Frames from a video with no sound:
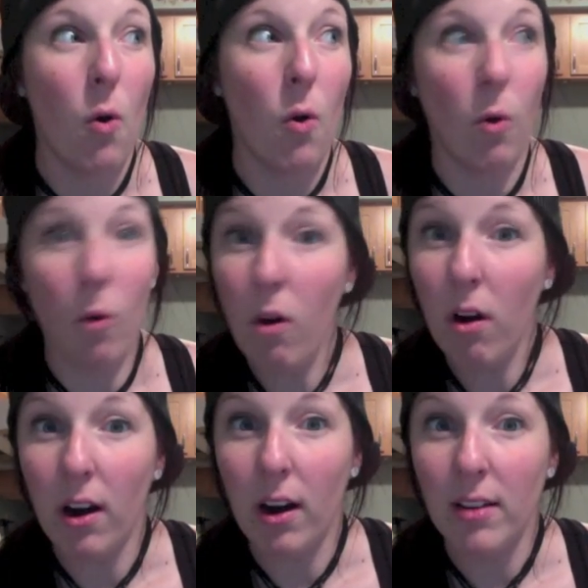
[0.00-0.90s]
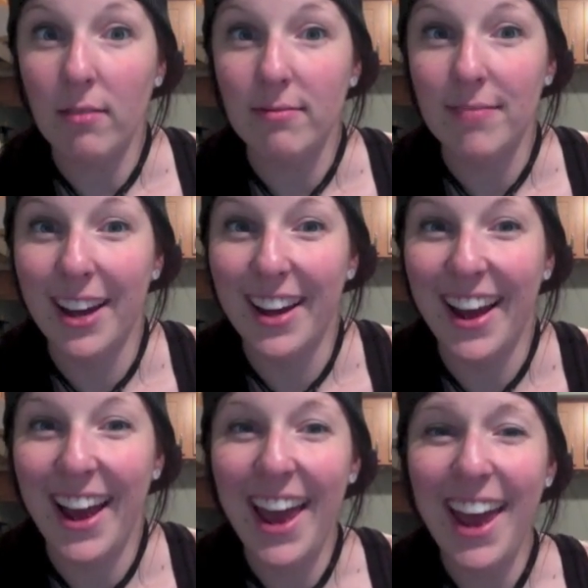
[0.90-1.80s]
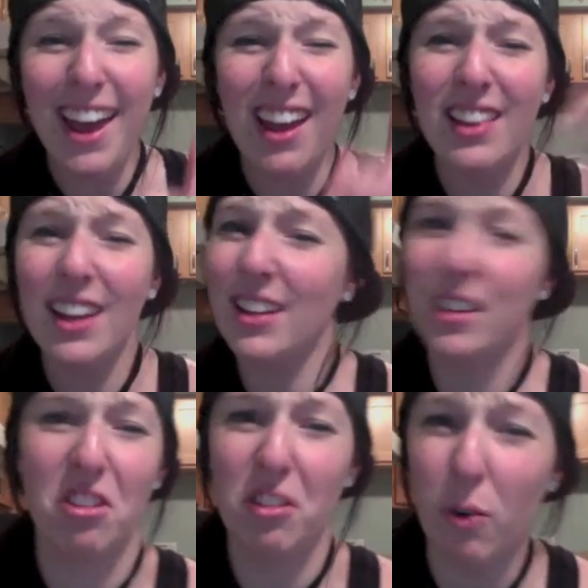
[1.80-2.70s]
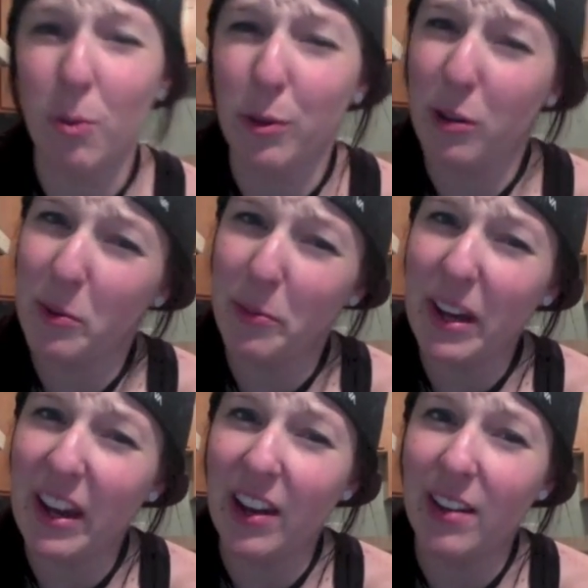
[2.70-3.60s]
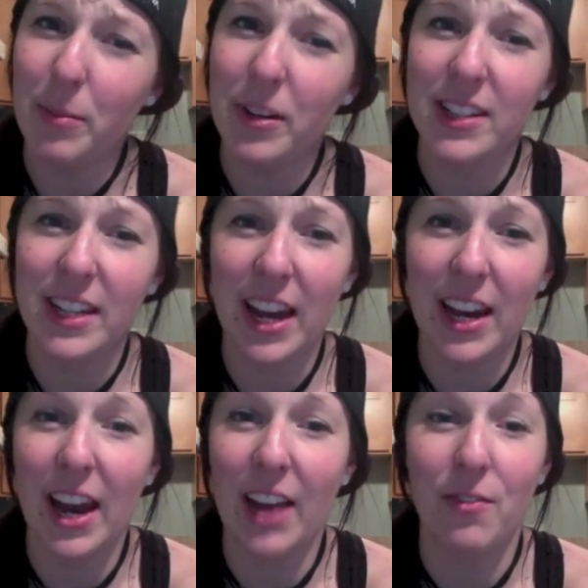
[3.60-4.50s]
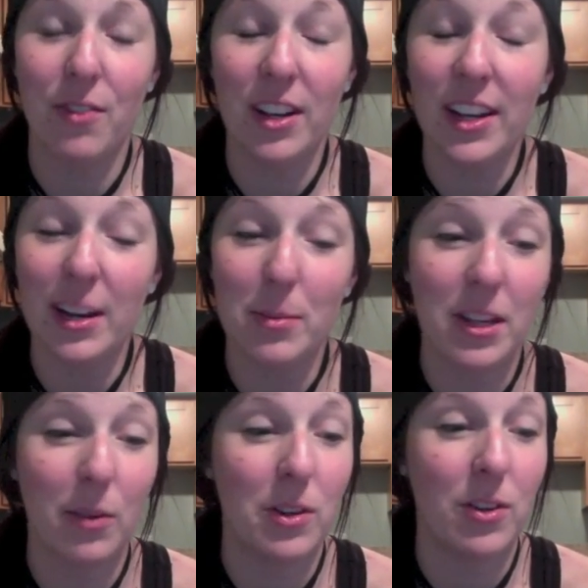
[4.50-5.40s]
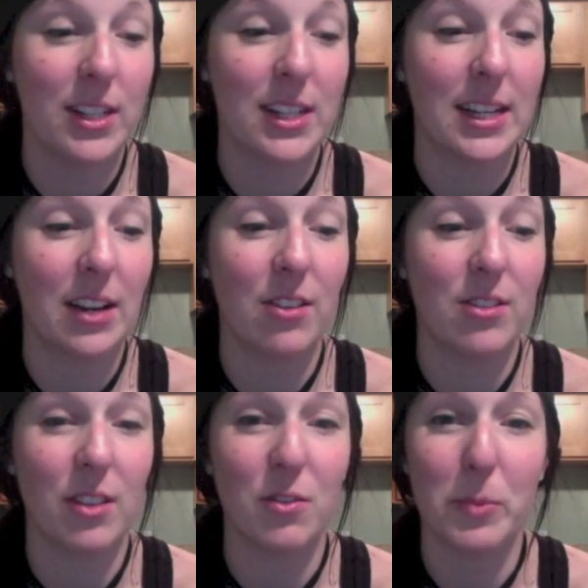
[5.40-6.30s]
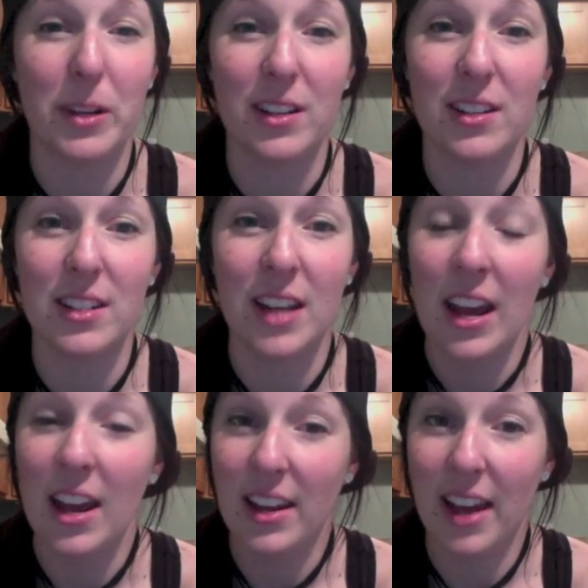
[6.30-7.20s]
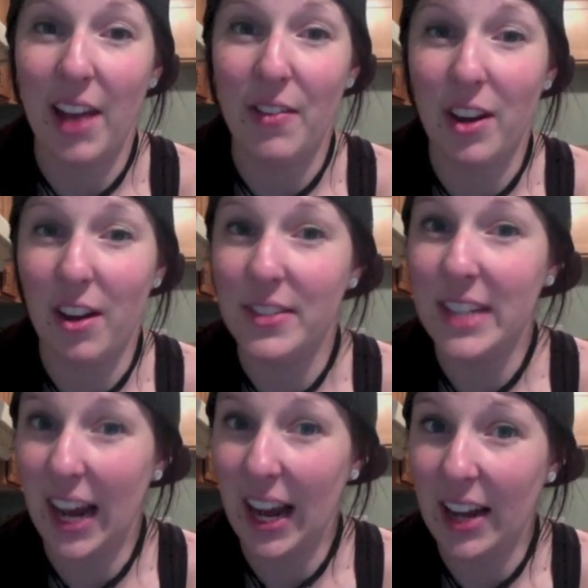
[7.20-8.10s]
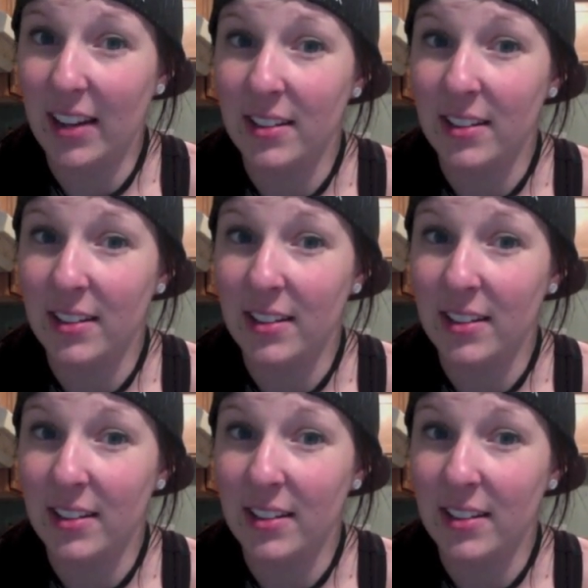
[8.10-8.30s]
or that you're a normal human being, because again, I really get upset when you guys get down on yourselves because you have an off day.